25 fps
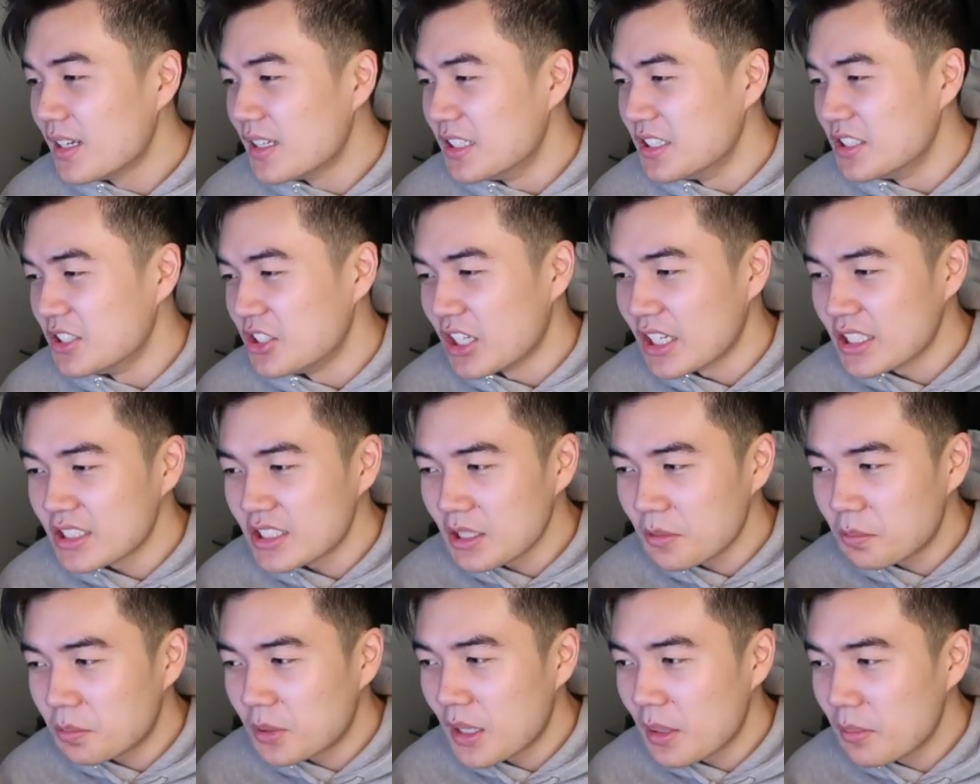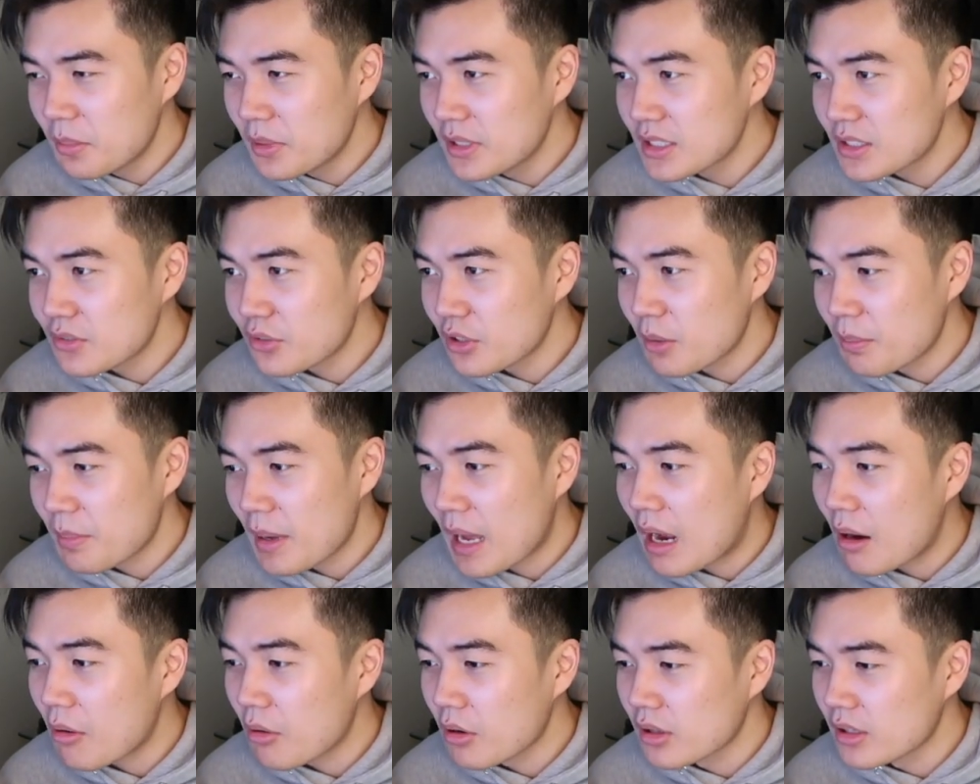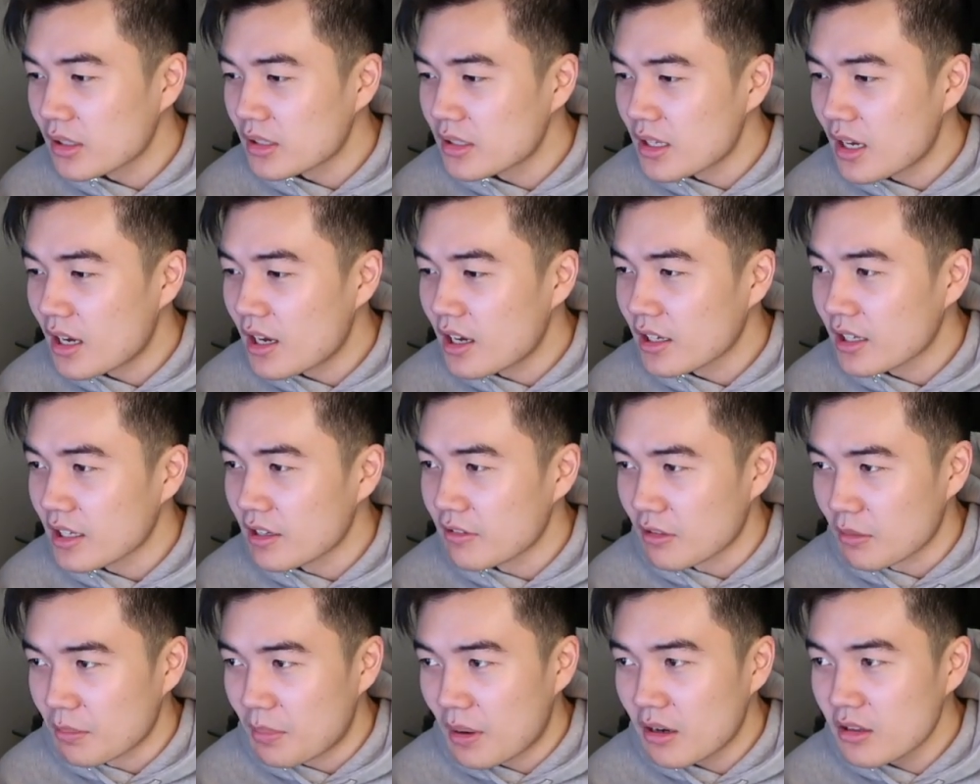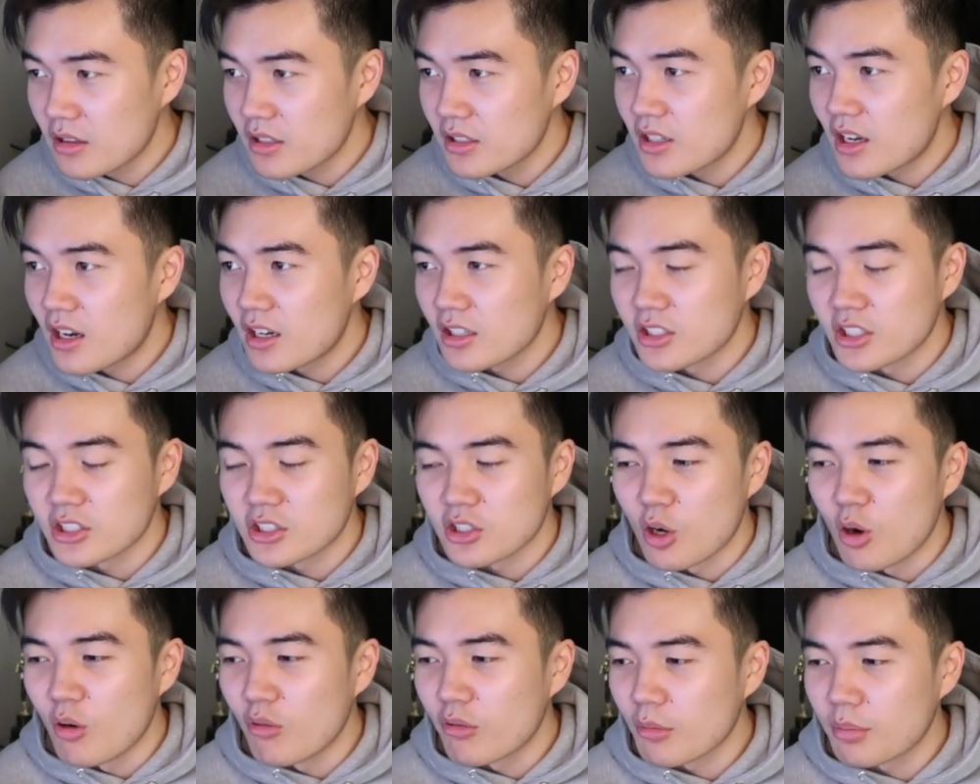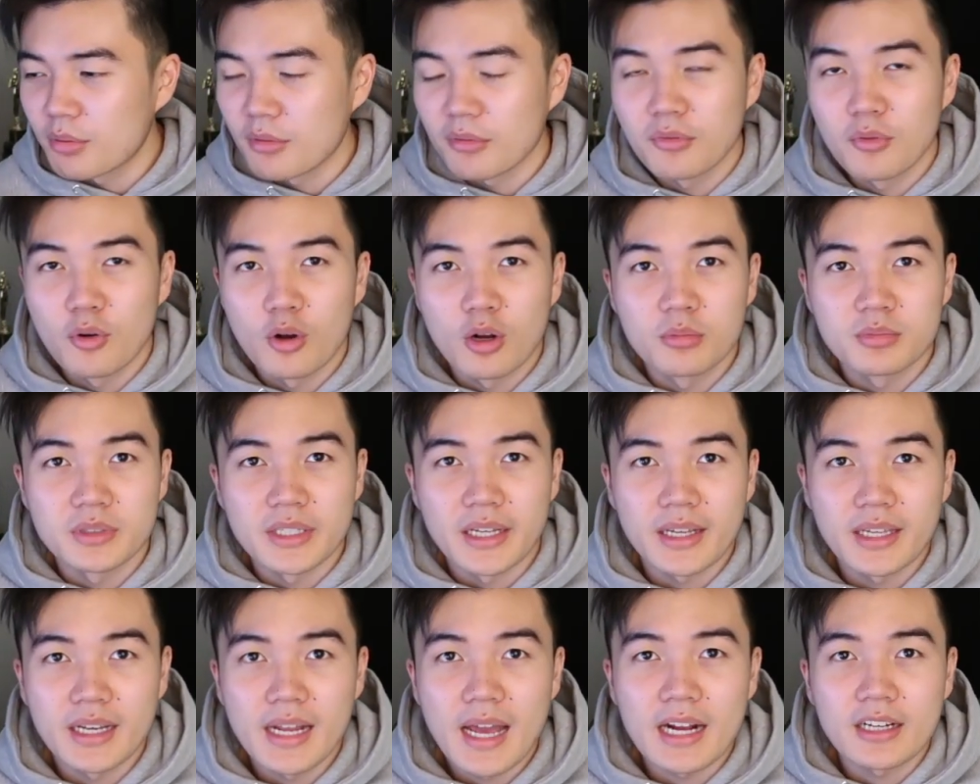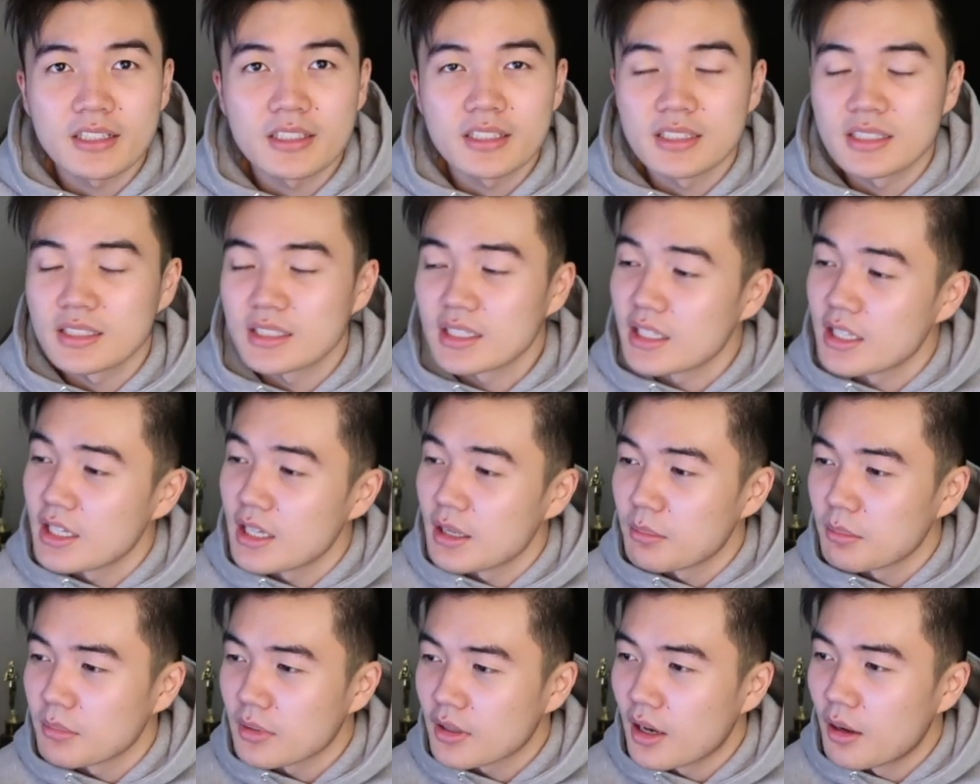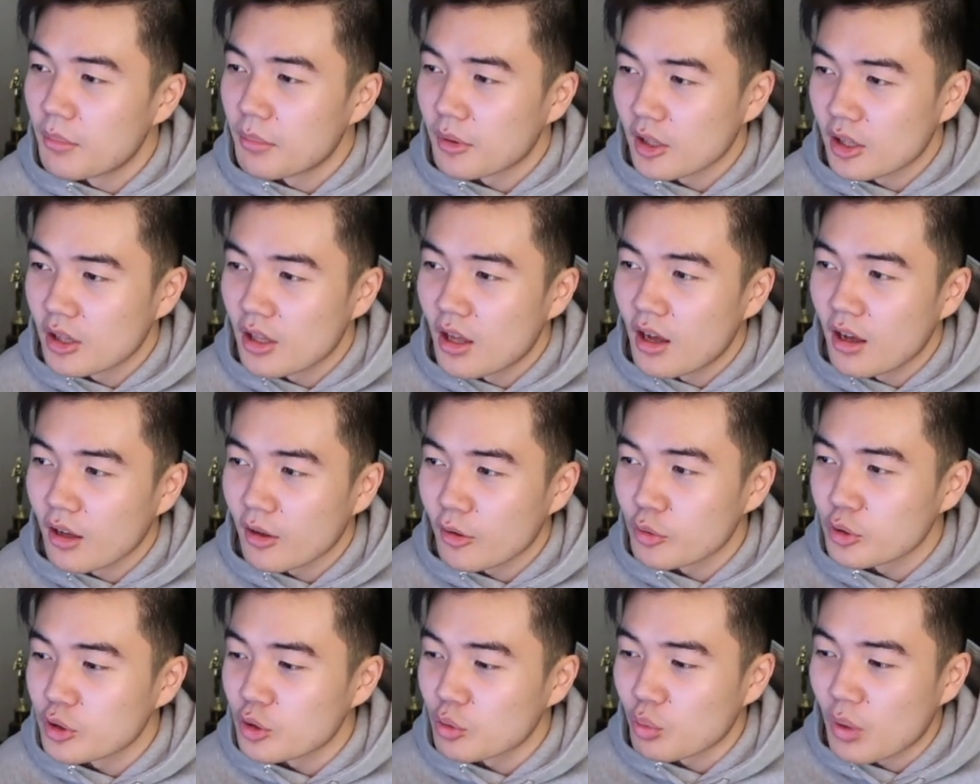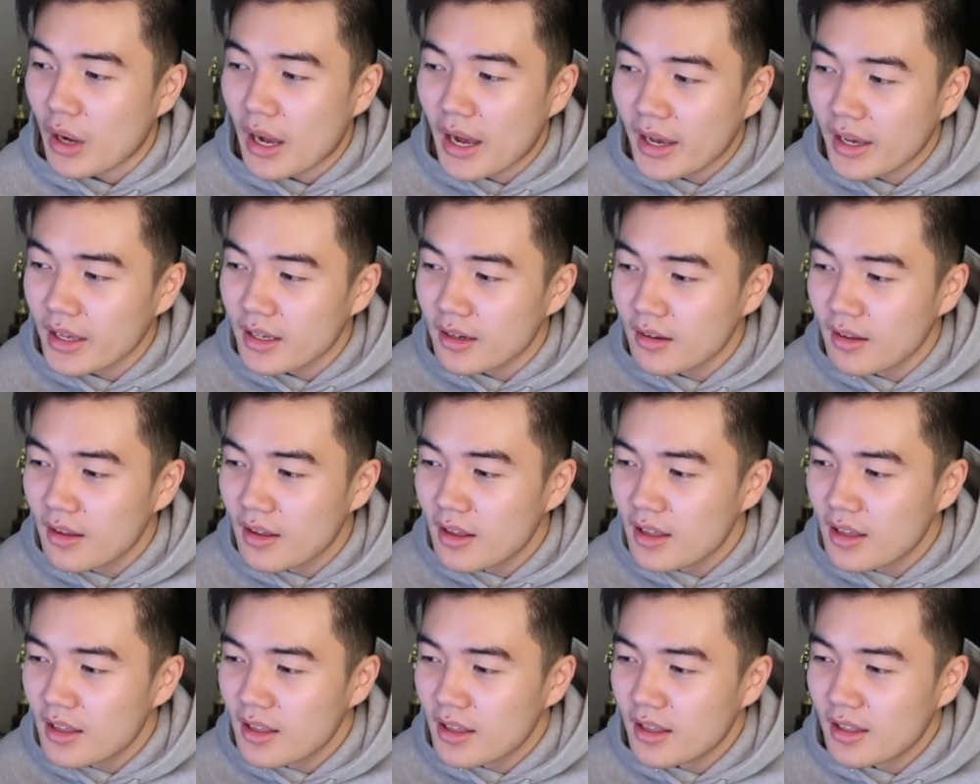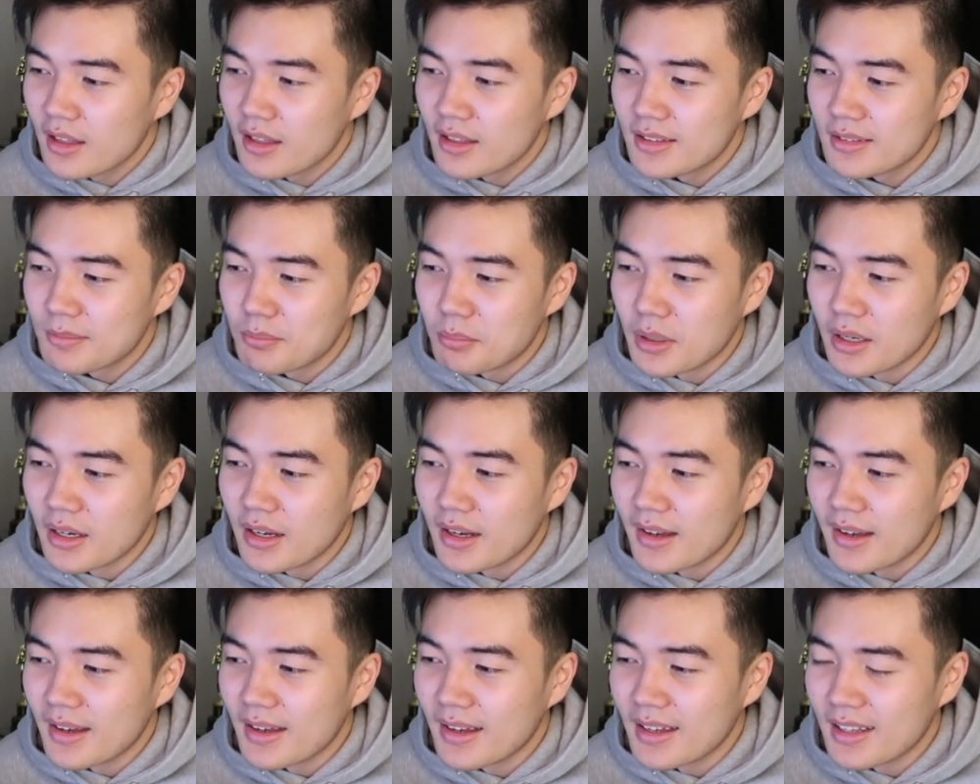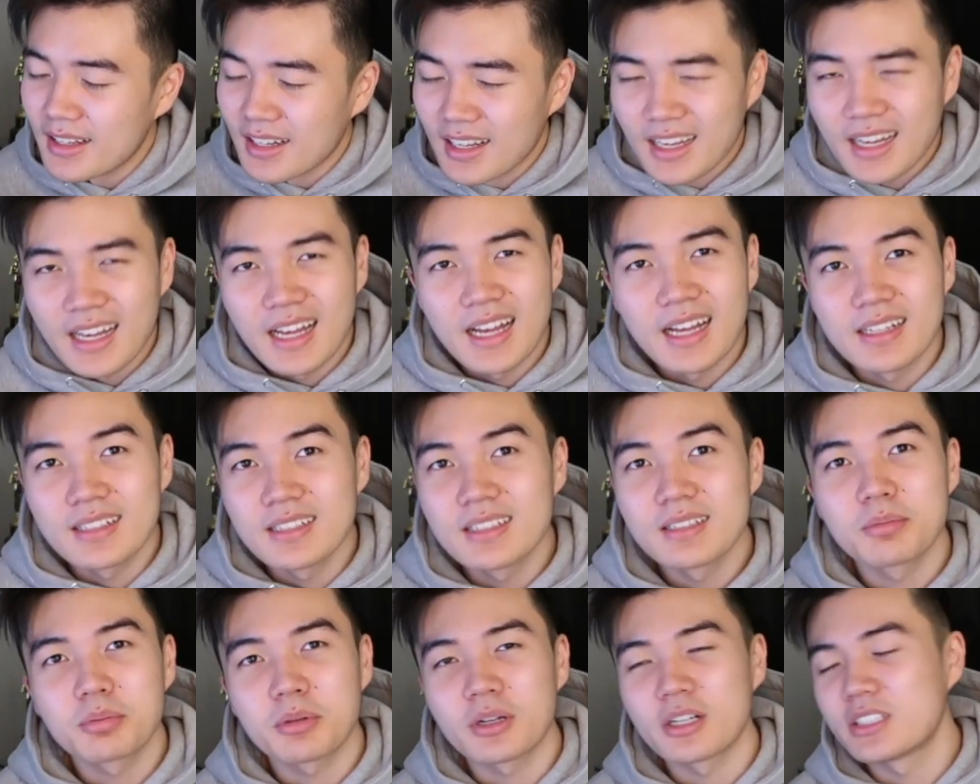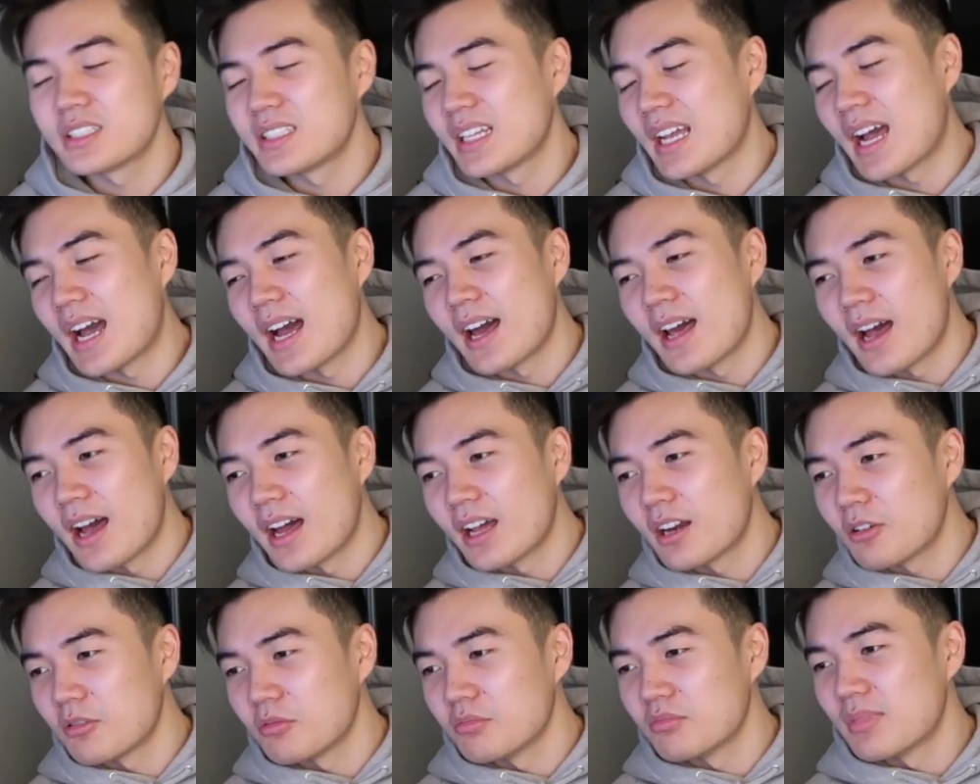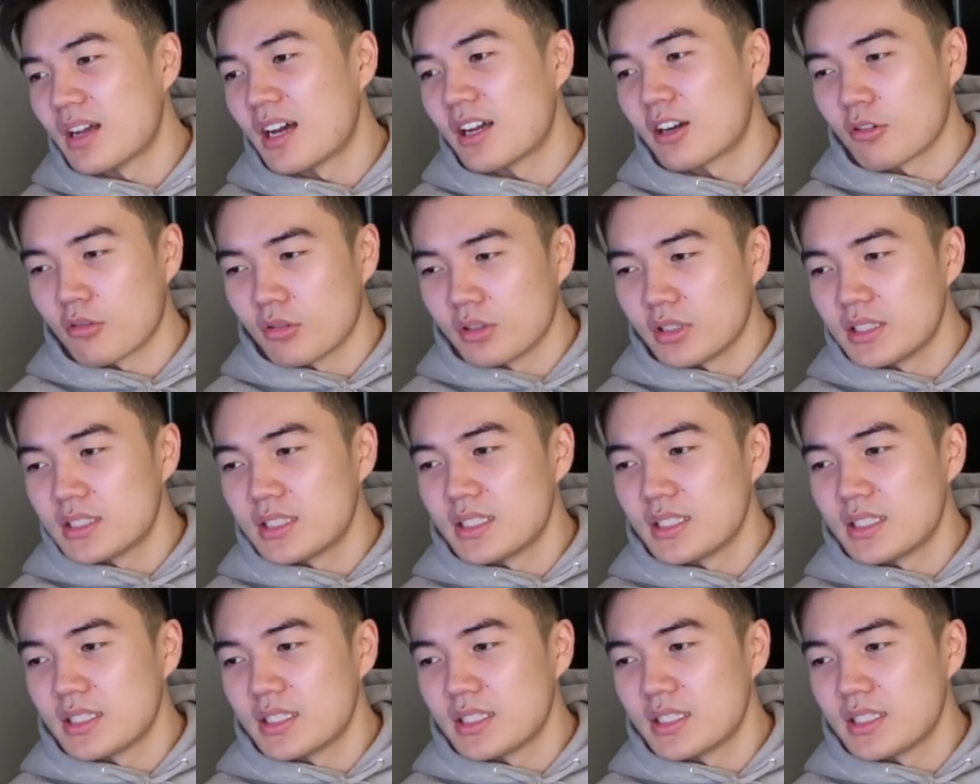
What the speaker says: And Jesse Plemons for The Power of the Dog. If The Power of the Dog just overperforms, I could actually see him coming along with the ride. But personally, I don't really